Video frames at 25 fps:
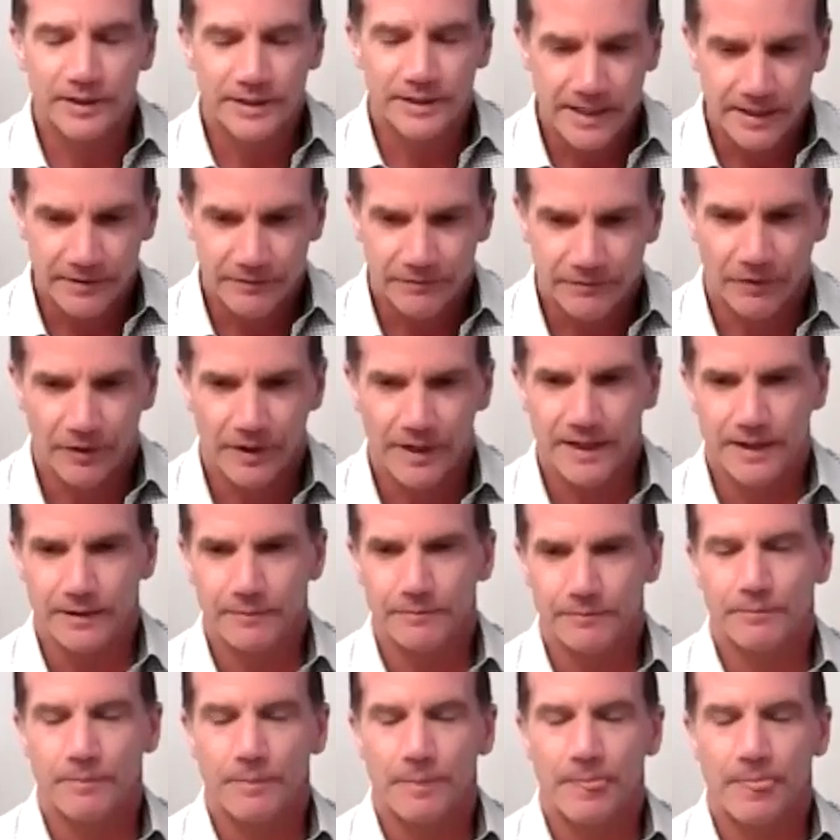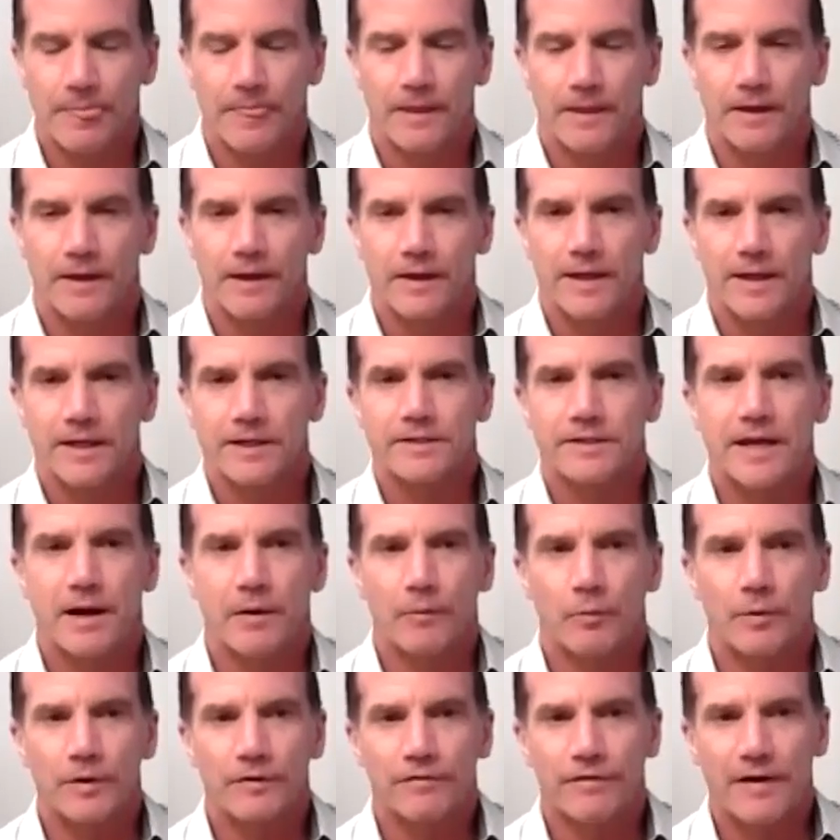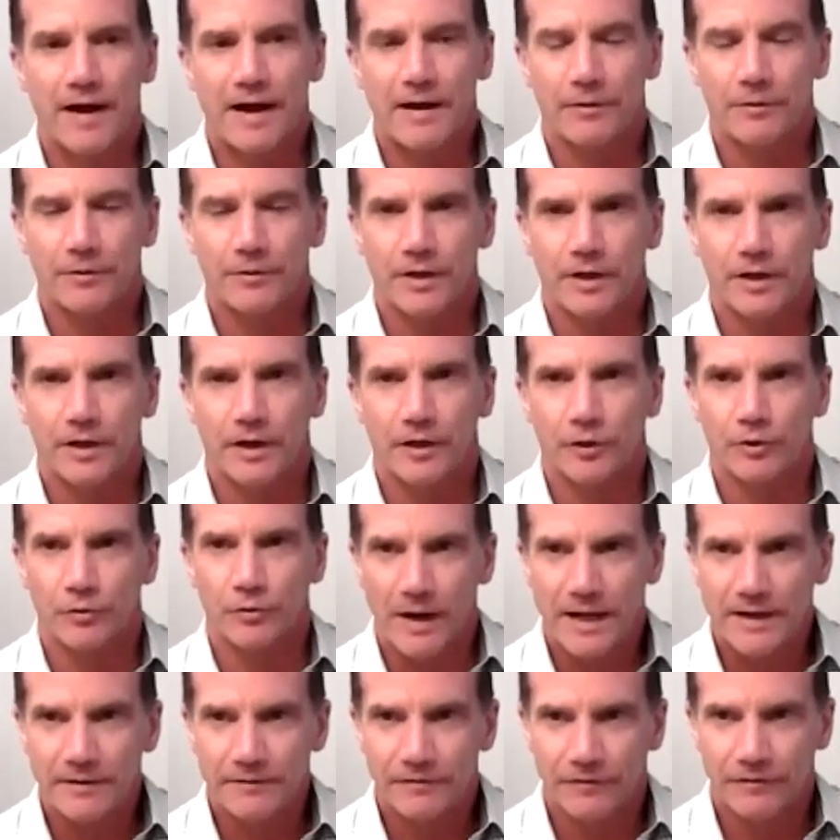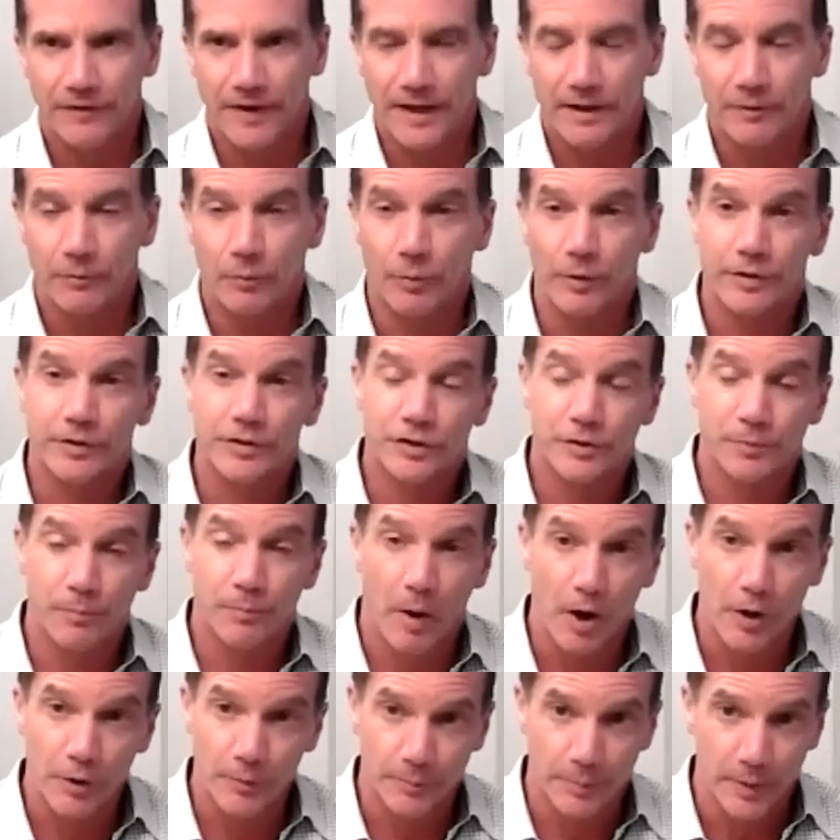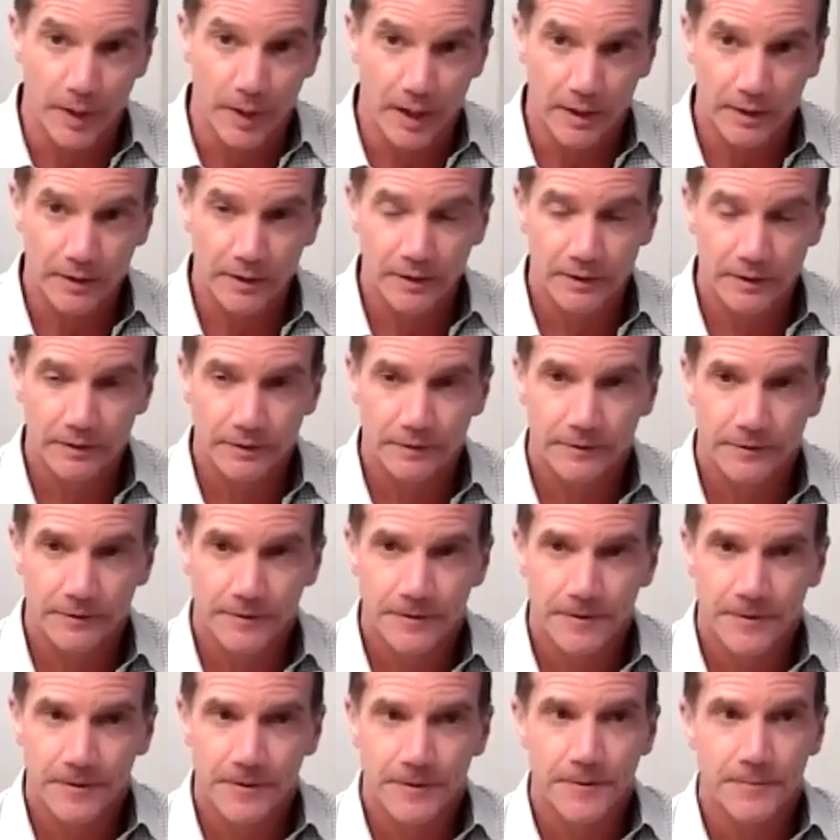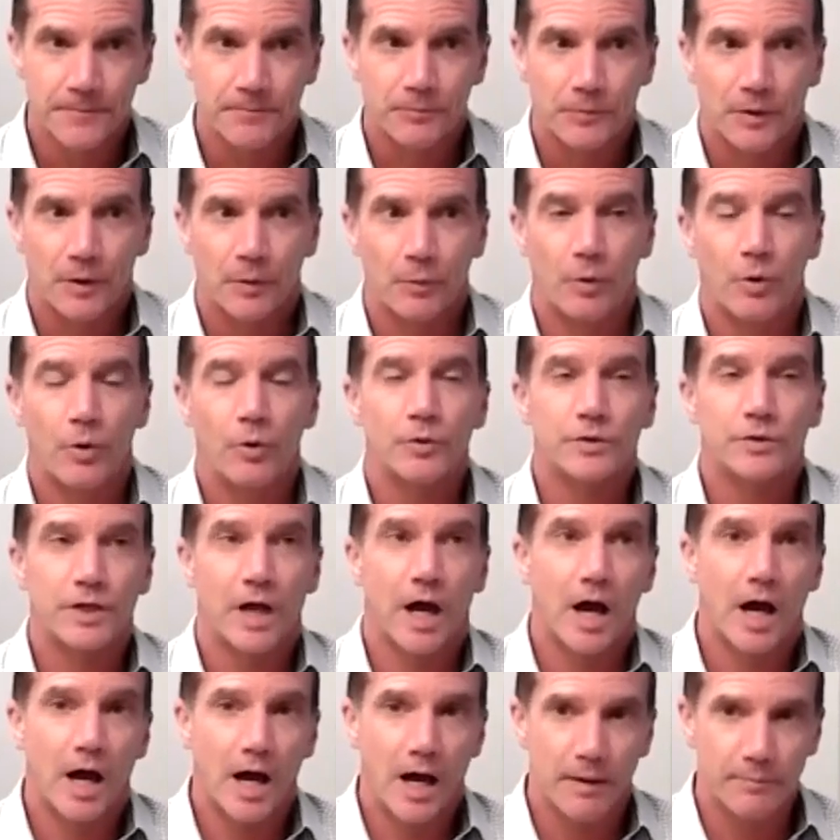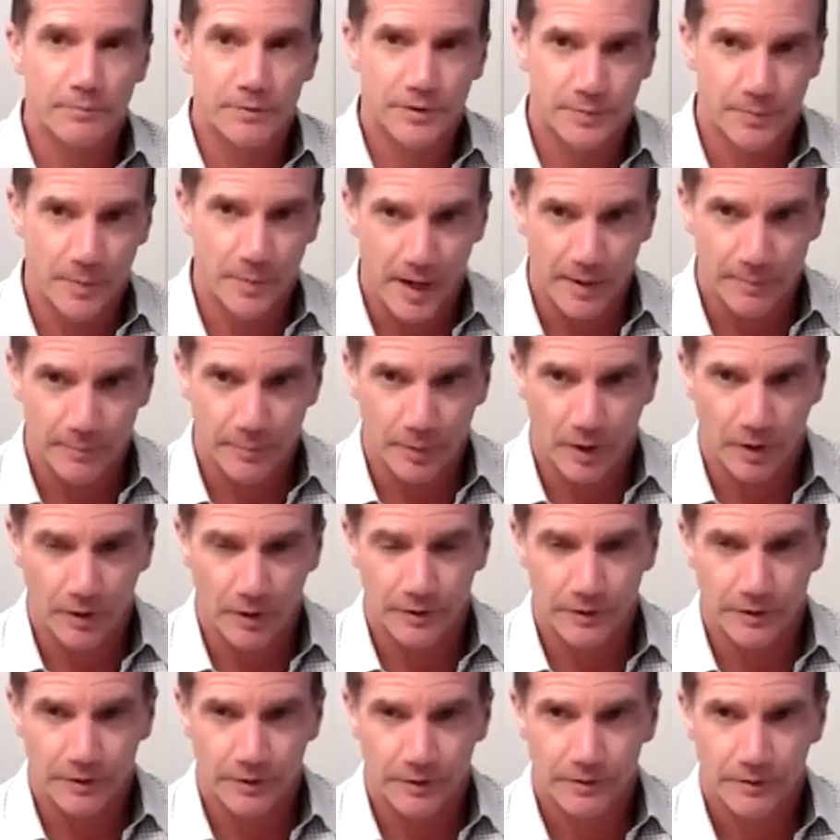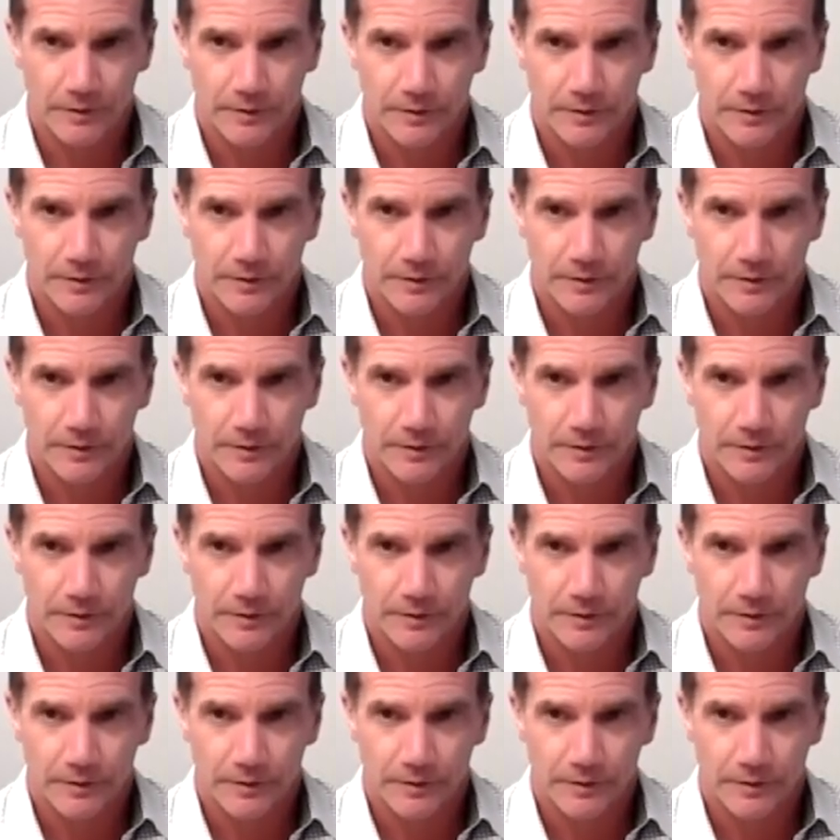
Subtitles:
did for him is that we found a great fit with SmartBug, who's a HubSpot partner.